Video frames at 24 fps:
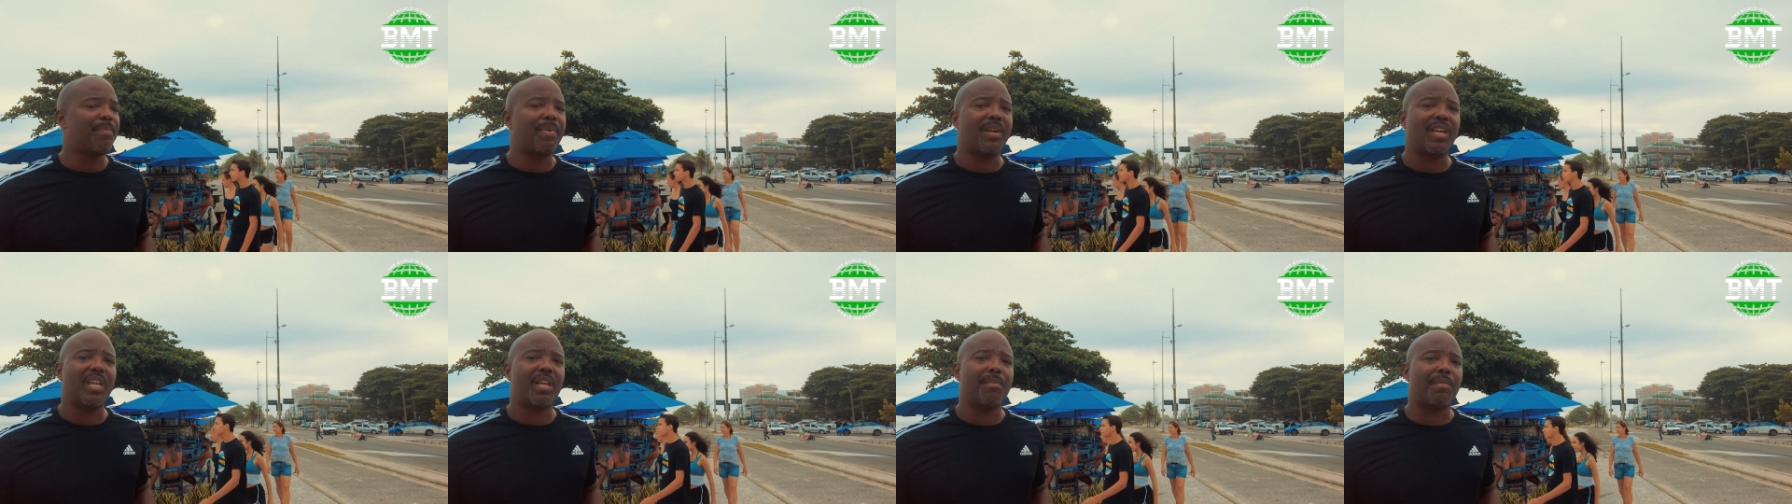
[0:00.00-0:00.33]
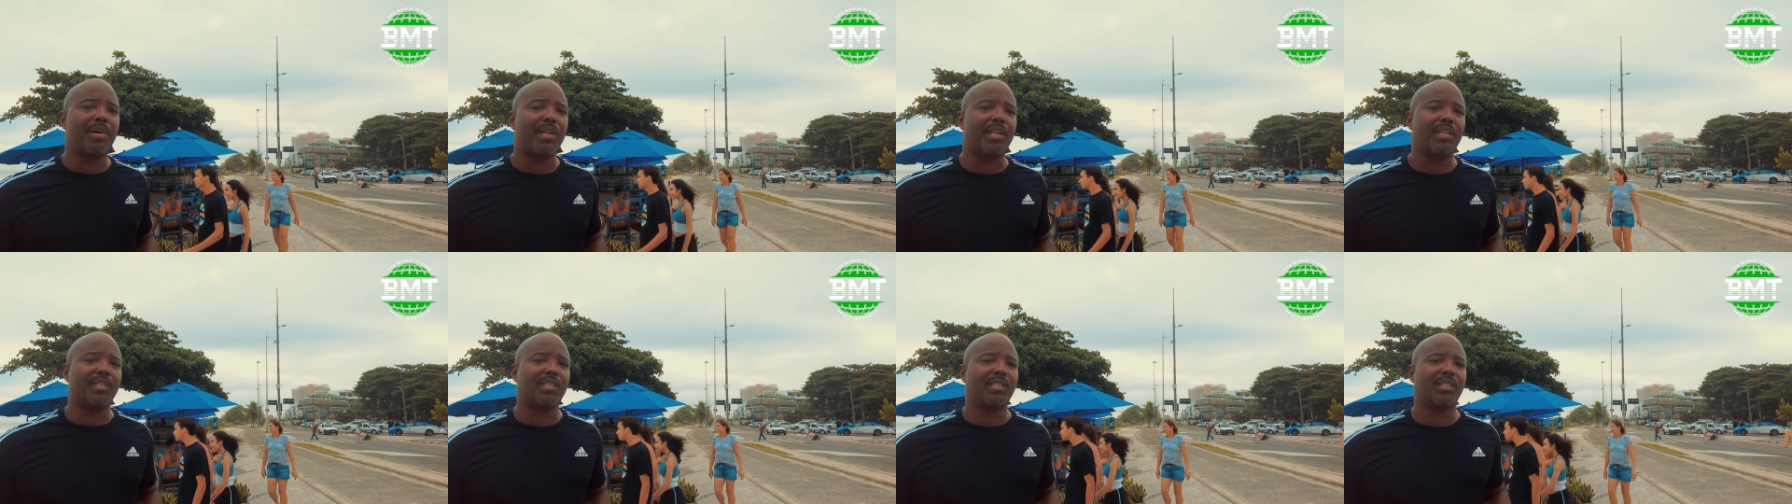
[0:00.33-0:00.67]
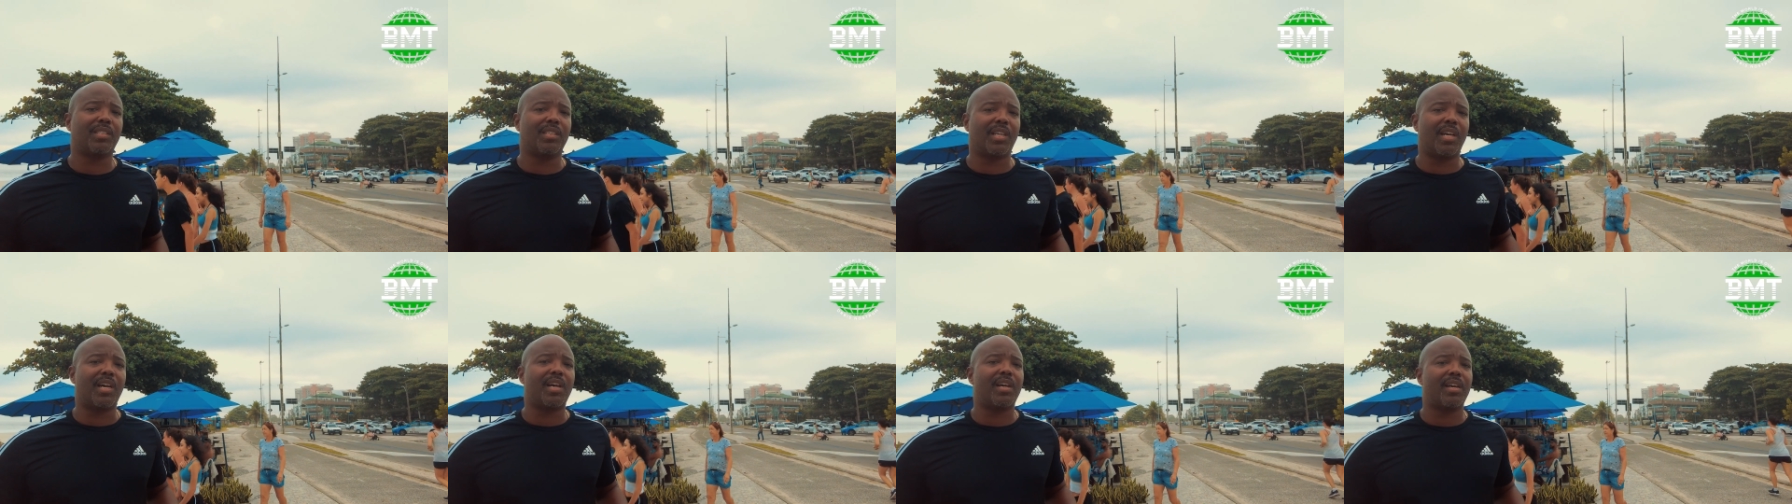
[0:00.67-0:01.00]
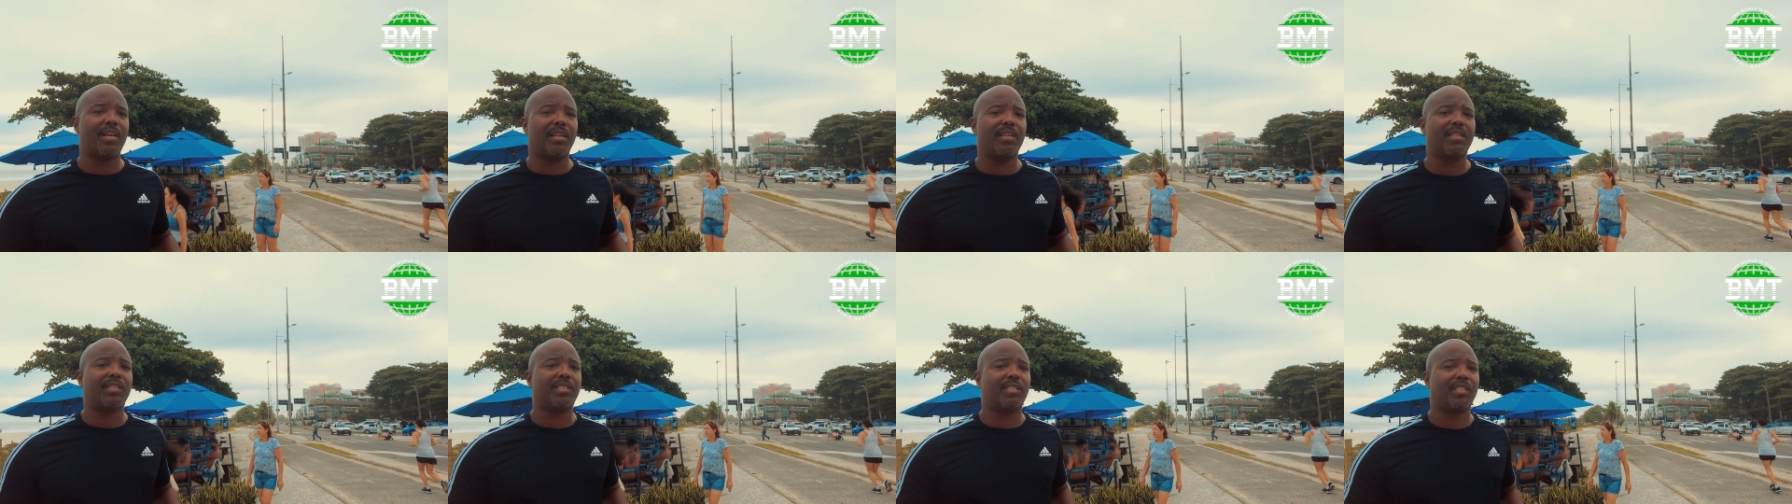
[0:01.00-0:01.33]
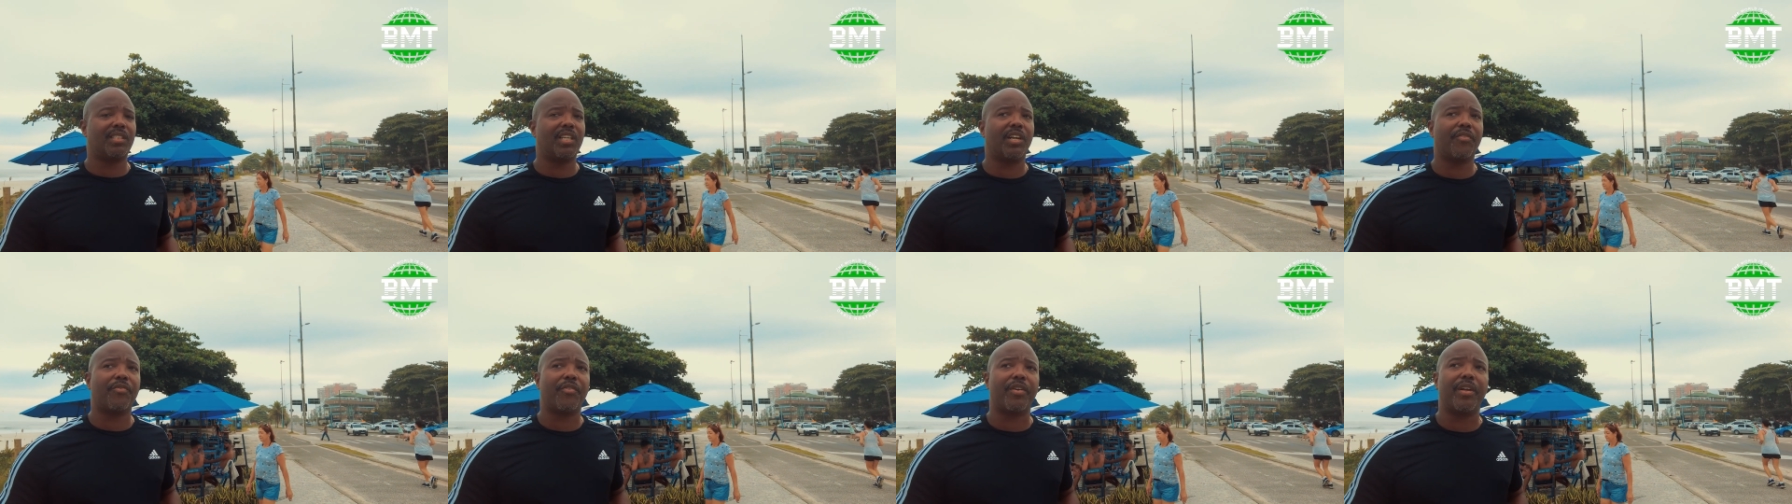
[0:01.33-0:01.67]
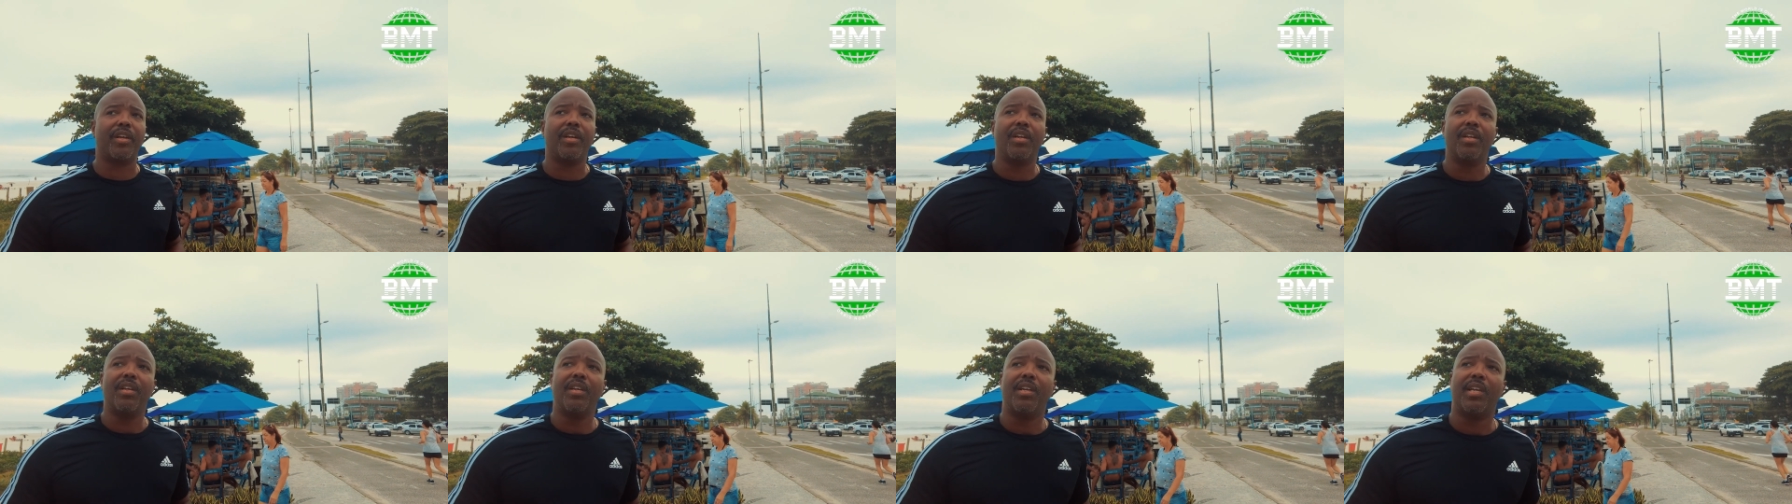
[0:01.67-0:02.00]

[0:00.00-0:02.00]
Ipanema. This is different.